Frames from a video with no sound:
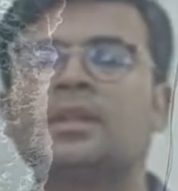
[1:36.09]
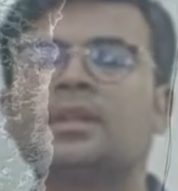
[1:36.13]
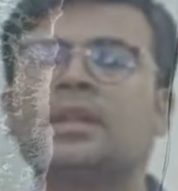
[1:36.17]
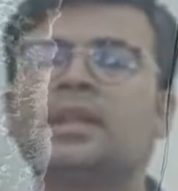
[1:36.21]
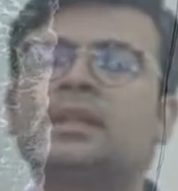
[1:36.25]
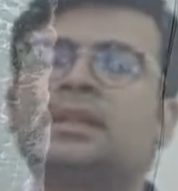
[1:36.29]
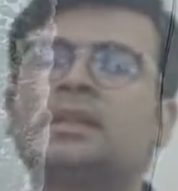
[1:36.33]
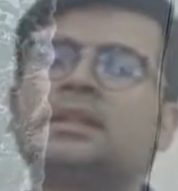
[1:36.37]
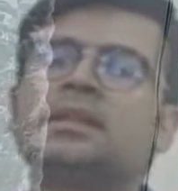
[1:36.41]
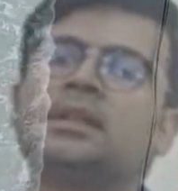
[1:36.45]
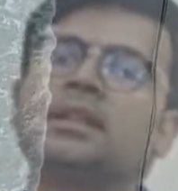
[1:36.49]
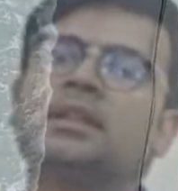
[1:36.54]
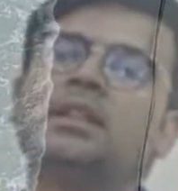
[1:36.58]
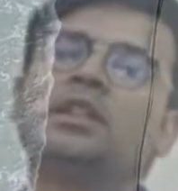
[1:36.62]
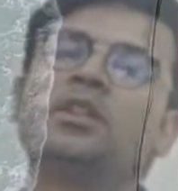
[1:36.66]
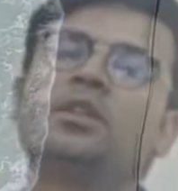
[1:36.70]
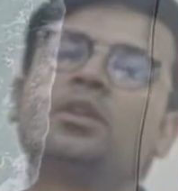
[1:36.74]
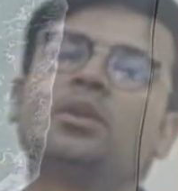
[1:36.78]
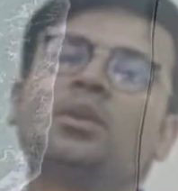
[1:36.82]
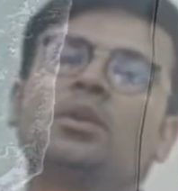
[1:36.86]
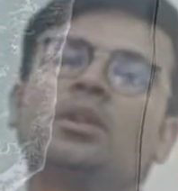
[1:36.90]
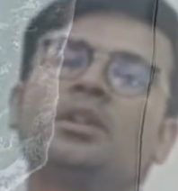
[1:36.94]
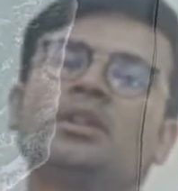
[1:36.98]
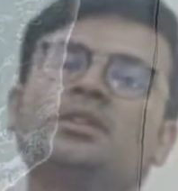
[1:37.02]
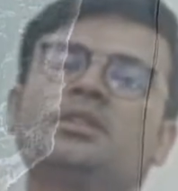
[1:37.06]
And the third
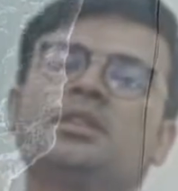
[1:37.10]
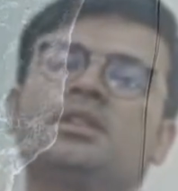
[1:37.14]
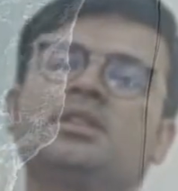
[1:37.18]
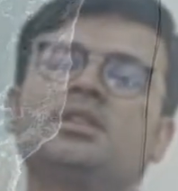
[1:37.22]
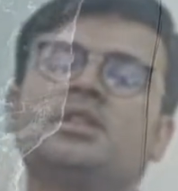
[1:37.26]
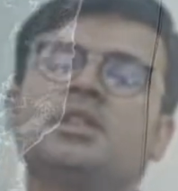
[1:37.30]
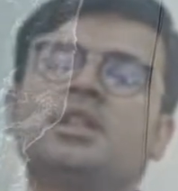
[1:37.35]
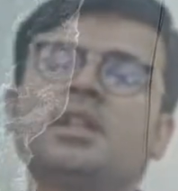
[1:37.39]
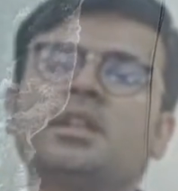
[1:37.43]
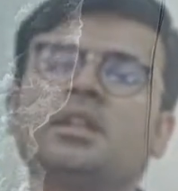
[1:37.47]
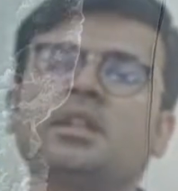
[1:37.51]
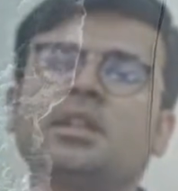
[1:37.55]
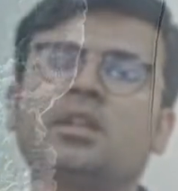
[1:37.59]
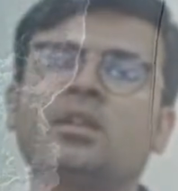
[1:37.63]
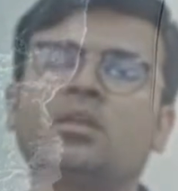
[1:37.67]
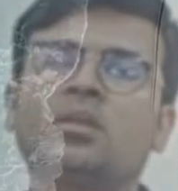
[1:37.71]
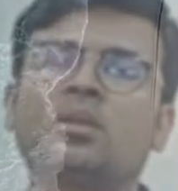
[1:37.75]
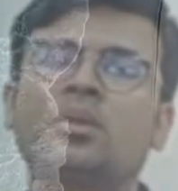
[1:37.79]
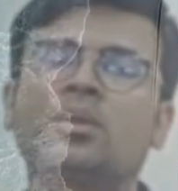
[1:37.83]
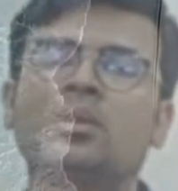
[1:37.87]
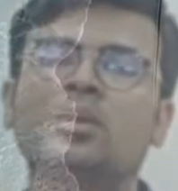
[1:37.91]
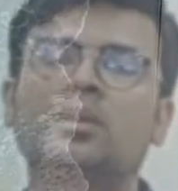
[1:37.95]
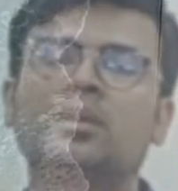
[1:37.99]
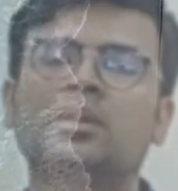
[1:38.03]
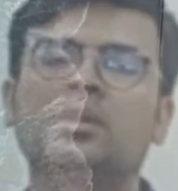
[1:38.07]
role is decisional
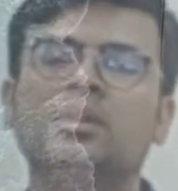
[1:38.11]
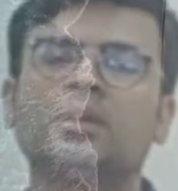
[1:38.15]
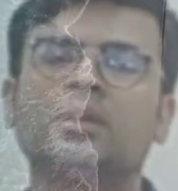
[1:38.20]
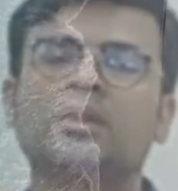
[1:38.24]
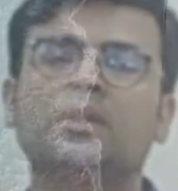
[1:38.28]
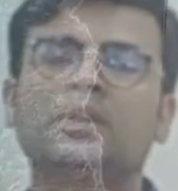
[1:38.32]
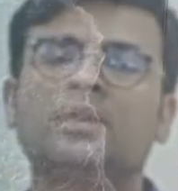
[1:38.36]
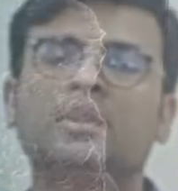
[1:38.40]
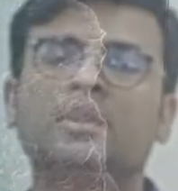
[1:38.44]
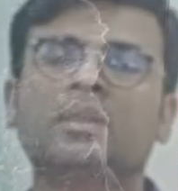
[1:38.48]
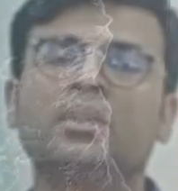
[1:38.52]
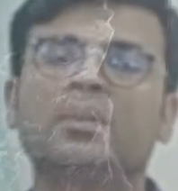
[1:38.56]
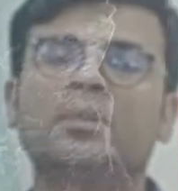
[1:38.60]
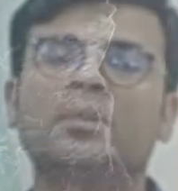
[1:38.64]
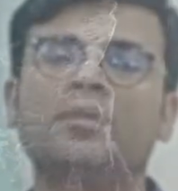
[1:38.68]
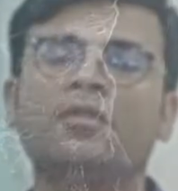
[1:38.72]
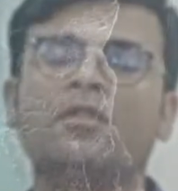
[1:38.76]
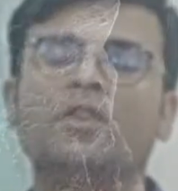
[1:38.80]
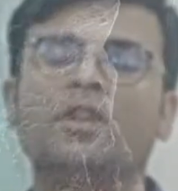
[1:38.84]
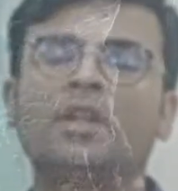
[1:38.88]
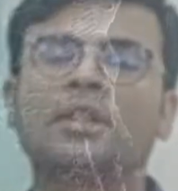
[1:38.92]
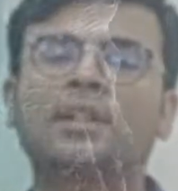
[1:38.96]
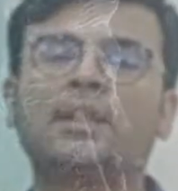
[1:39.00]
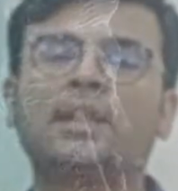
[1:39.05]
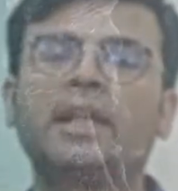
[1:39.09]
role.
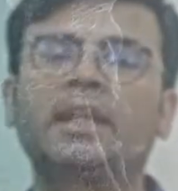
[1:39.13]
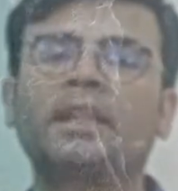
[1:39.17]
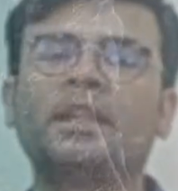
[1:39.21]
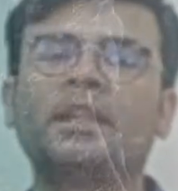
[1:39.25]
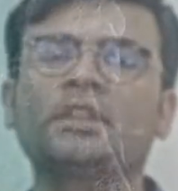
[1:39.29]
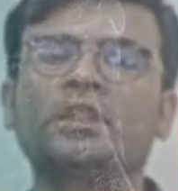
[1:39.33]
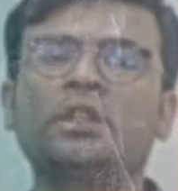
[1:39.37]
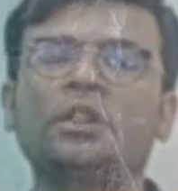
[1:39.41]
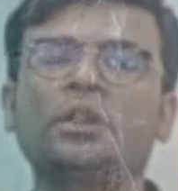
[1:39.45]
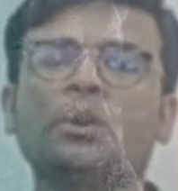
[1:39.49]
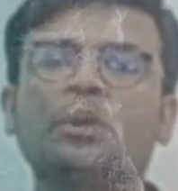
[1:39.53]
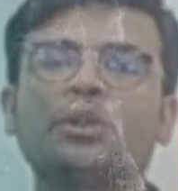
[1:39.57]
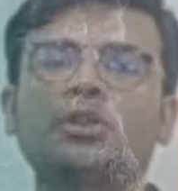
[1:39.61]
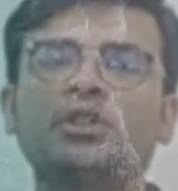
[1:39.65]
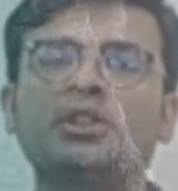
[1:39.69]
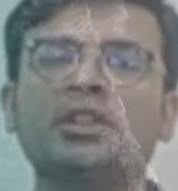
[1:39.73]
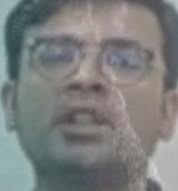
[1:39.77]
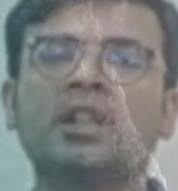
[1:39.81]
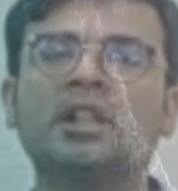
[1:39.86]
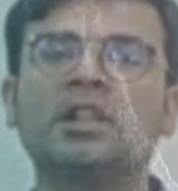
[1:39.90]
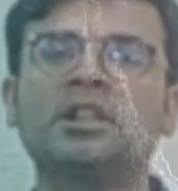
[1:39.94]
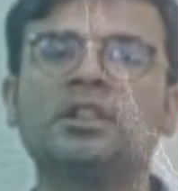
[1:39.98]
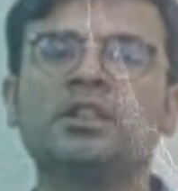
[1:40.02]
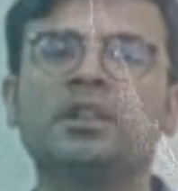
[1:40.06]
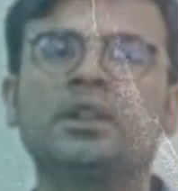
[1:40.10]
Work like a
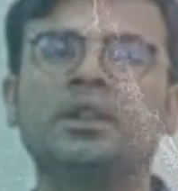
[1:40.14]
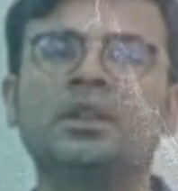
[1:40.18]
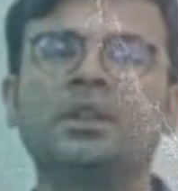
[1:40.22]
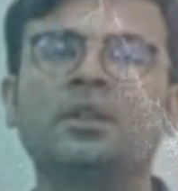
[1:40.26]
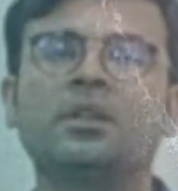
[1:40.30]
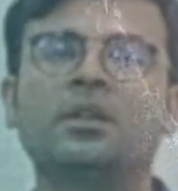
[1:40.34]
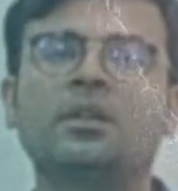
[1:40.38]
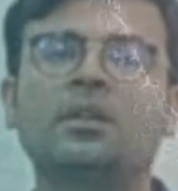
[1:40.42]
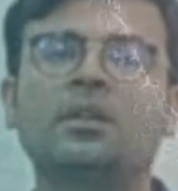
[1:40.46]
negotiator,